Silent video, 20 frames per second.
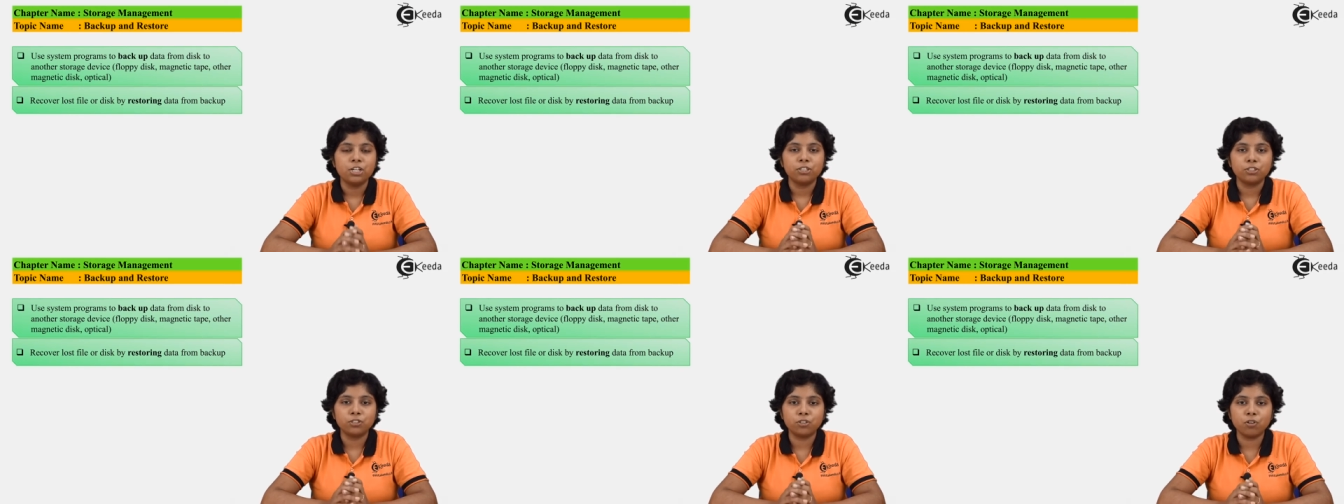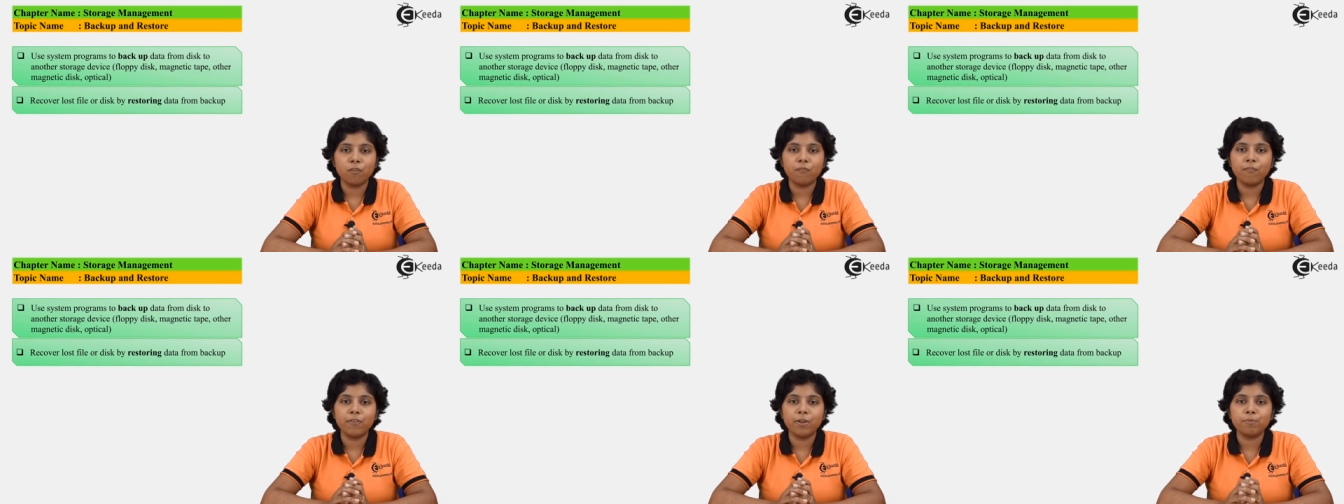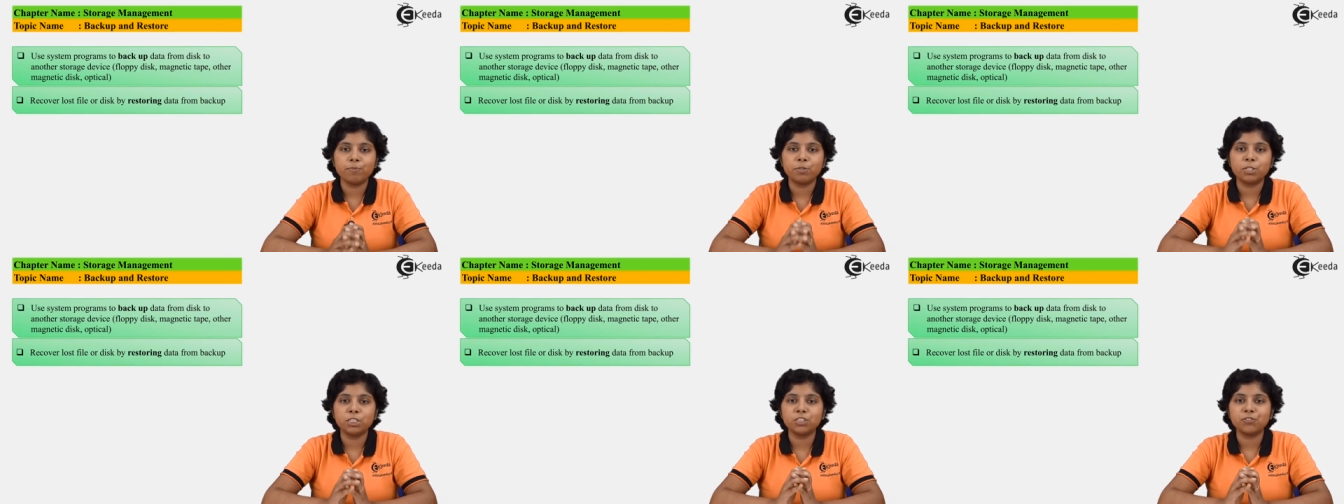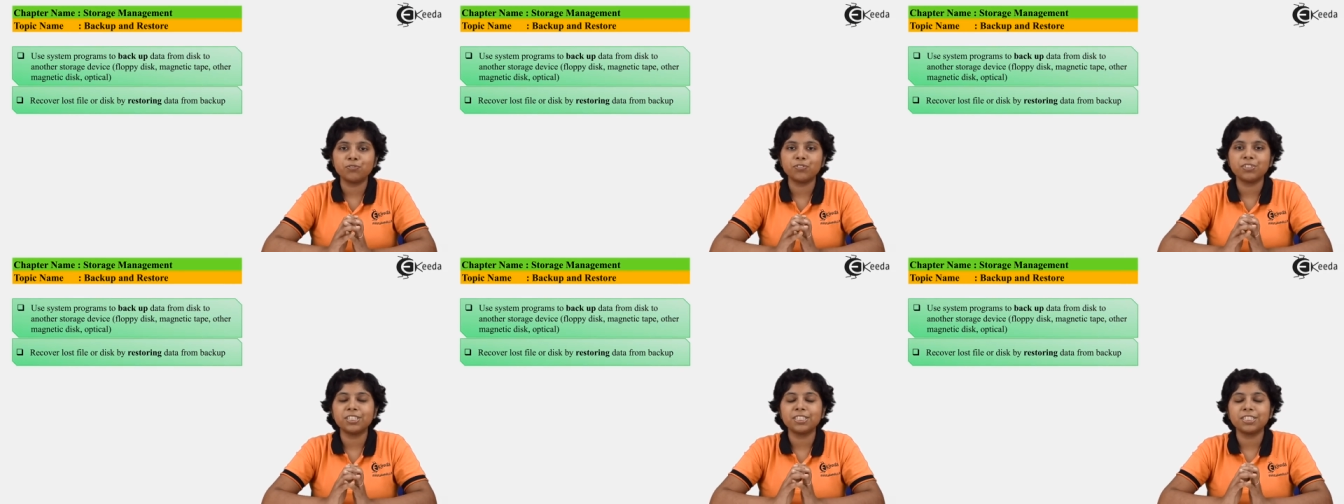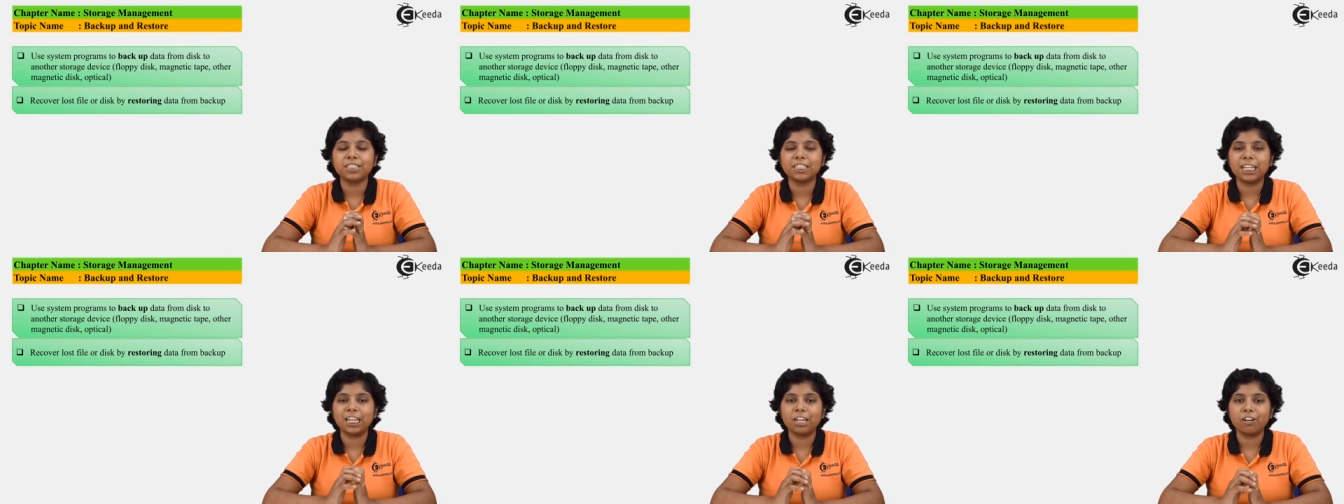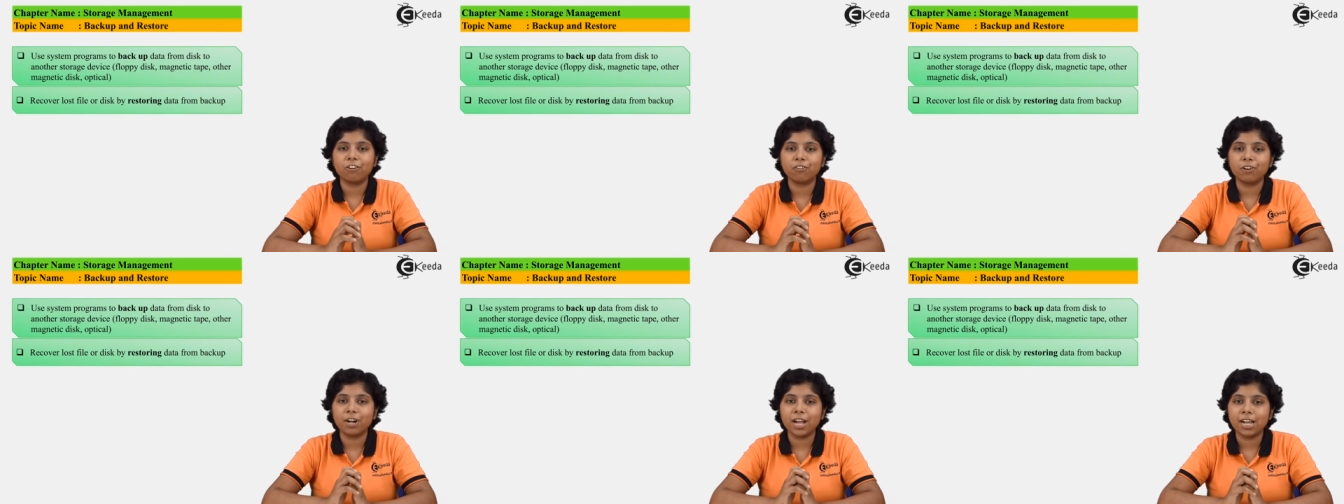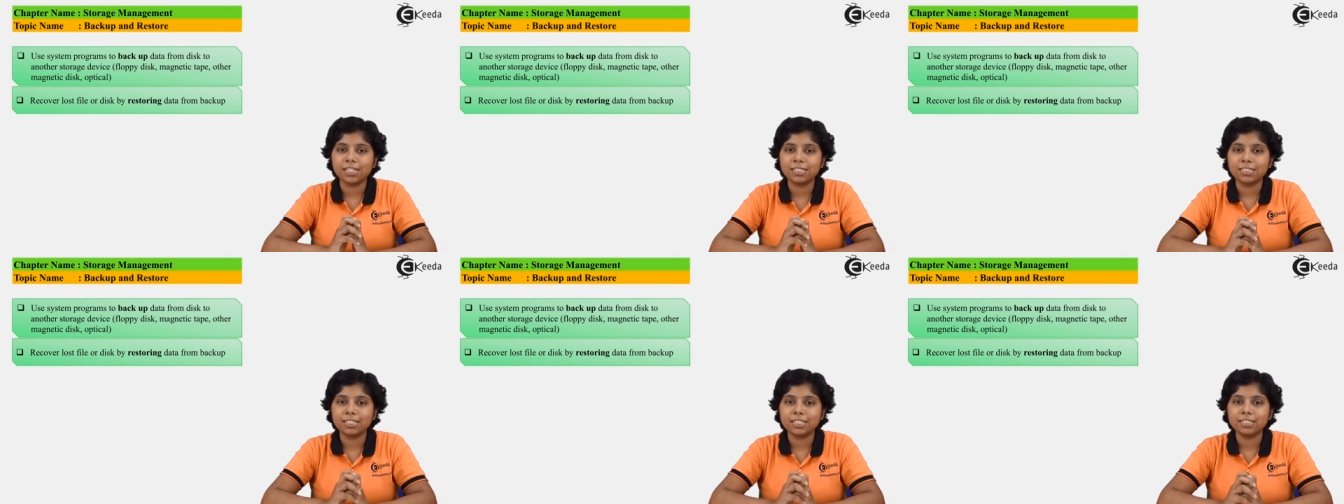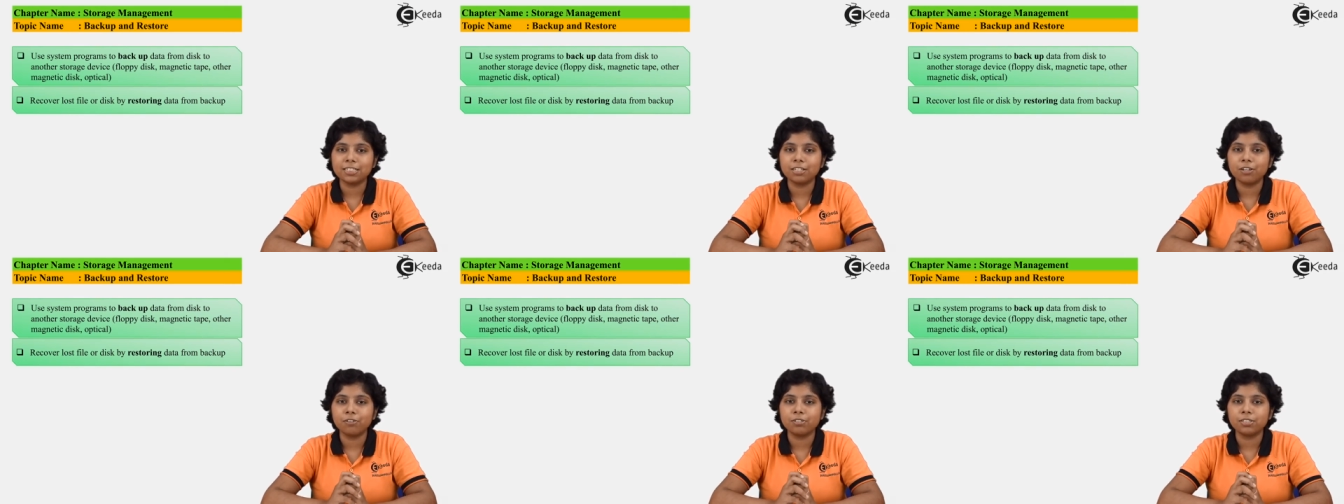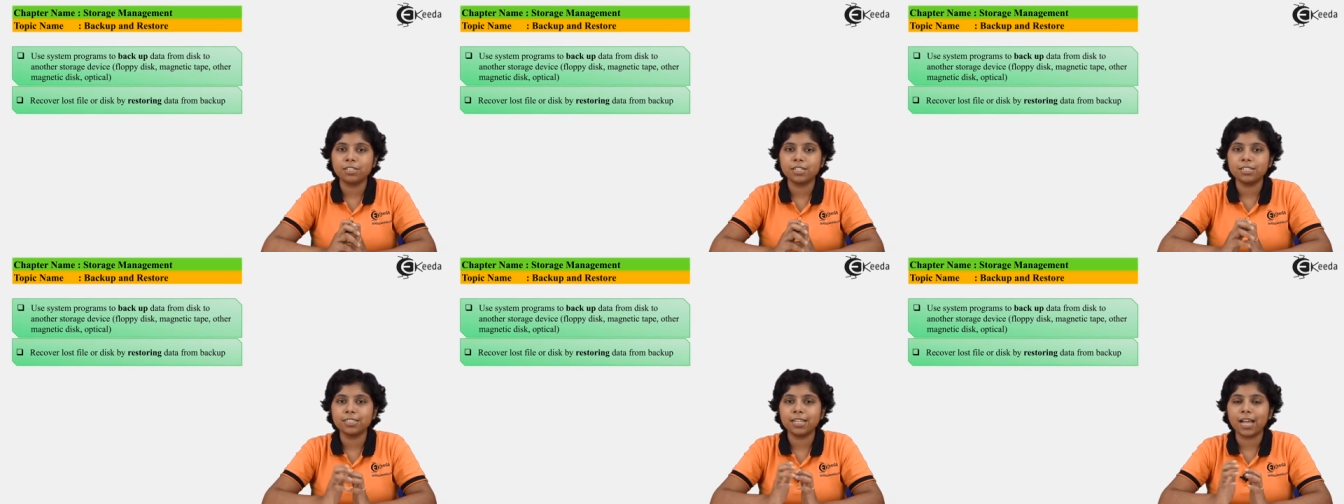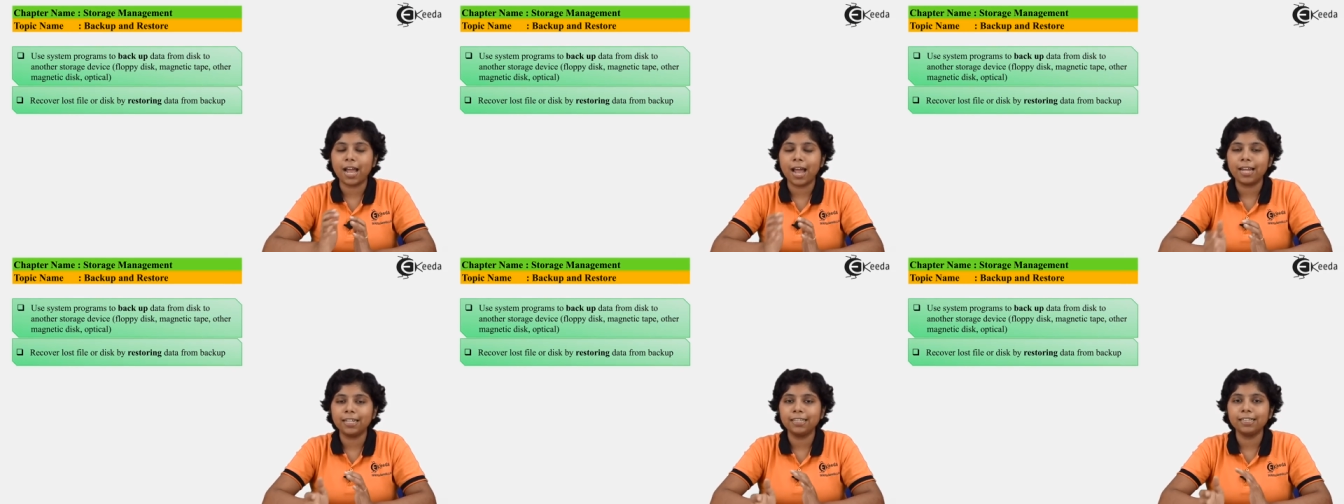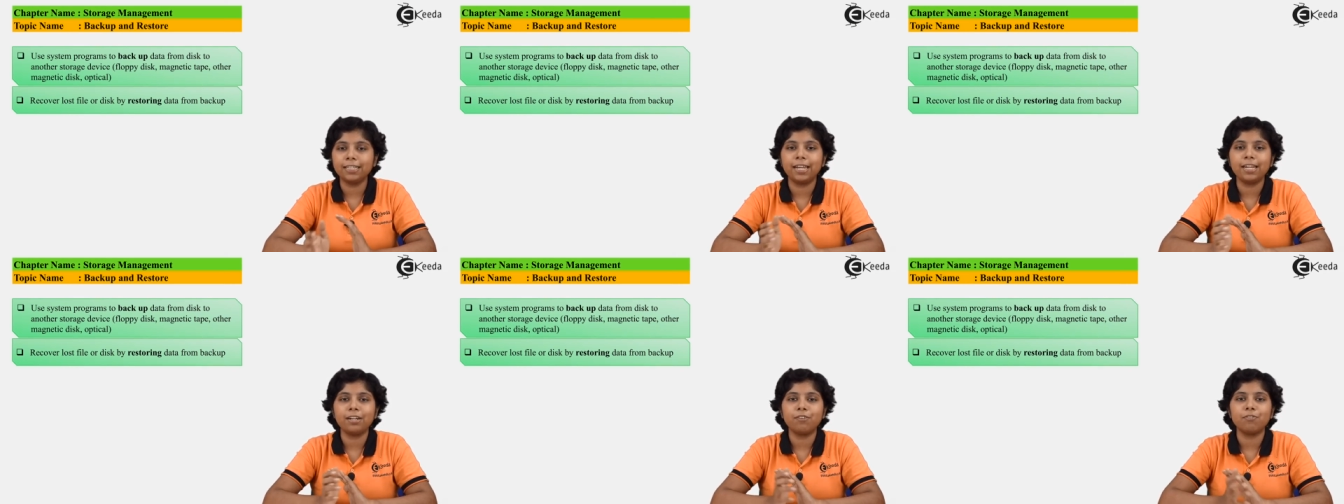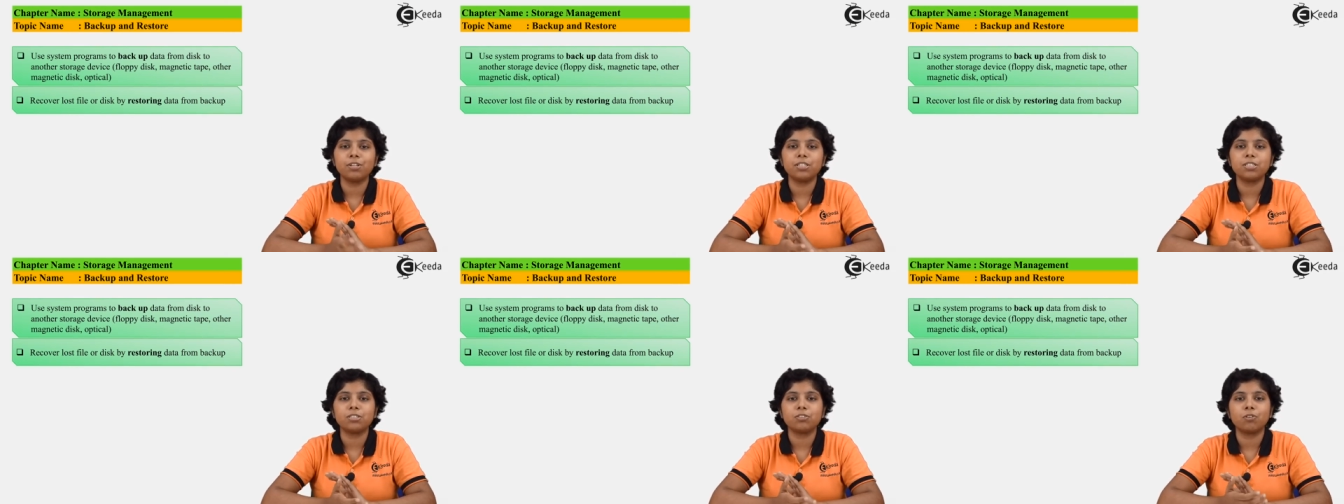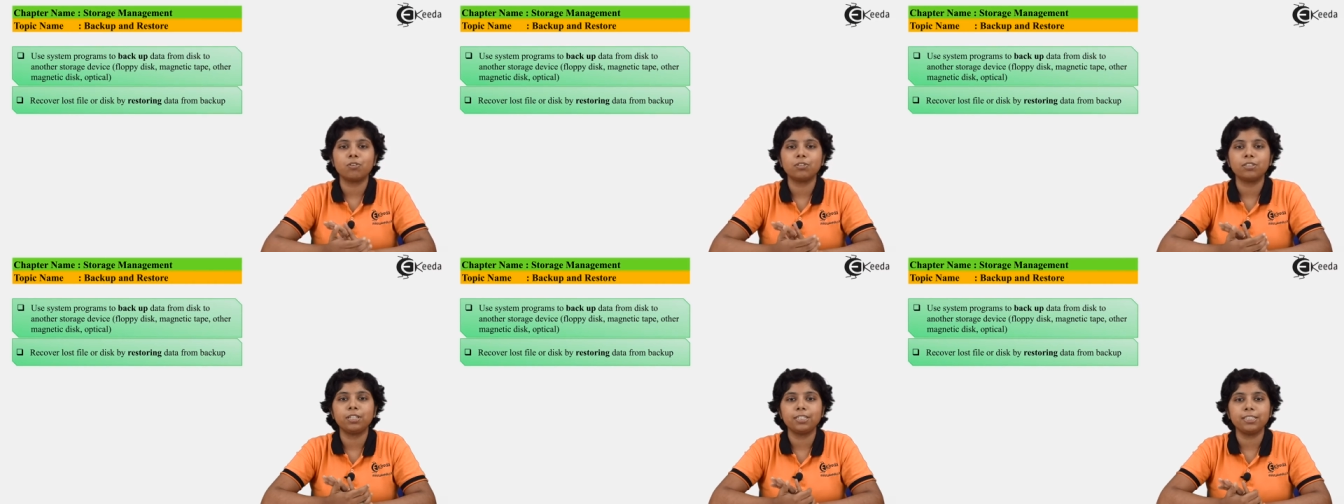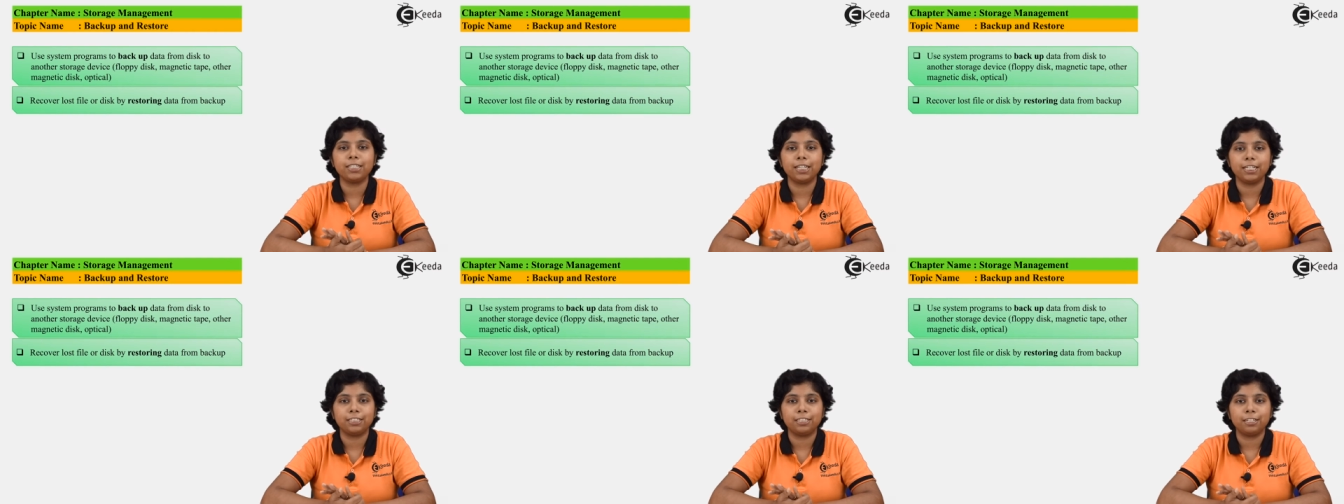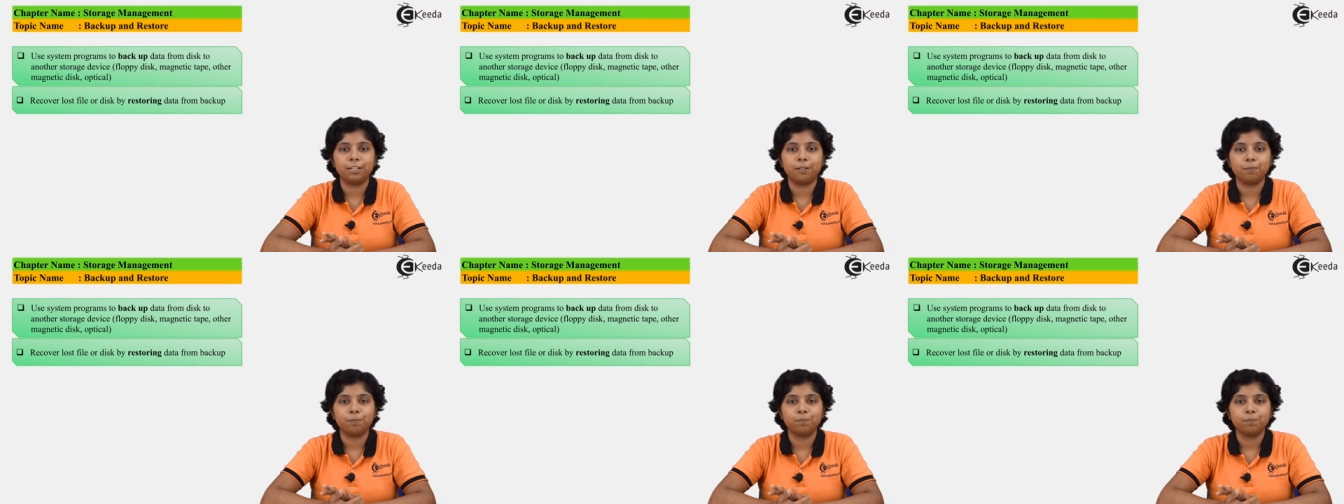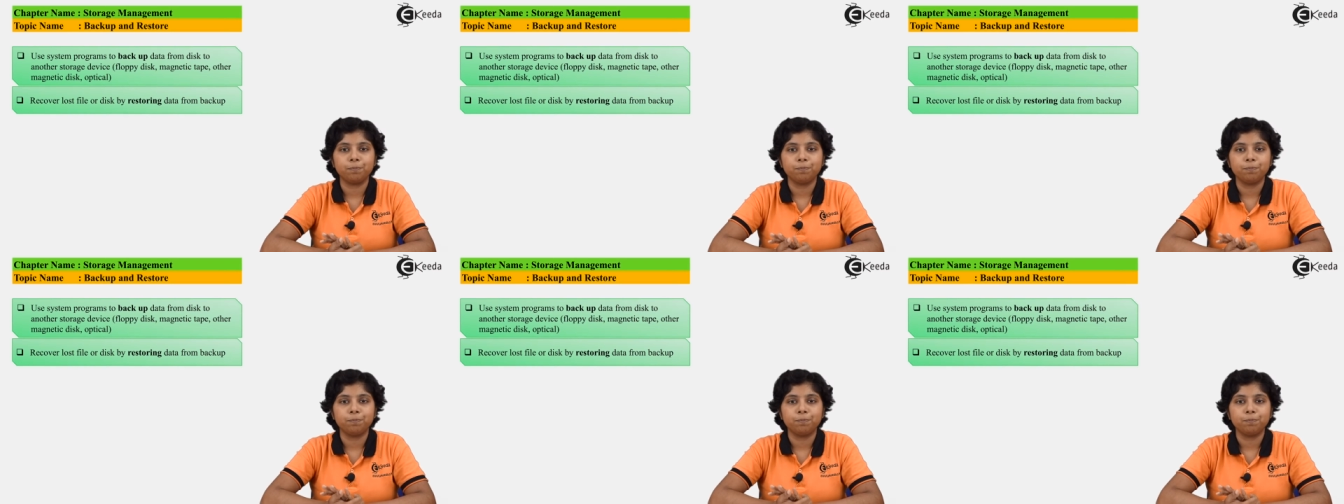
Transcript: So we must first synchronize these uses and then restore the data.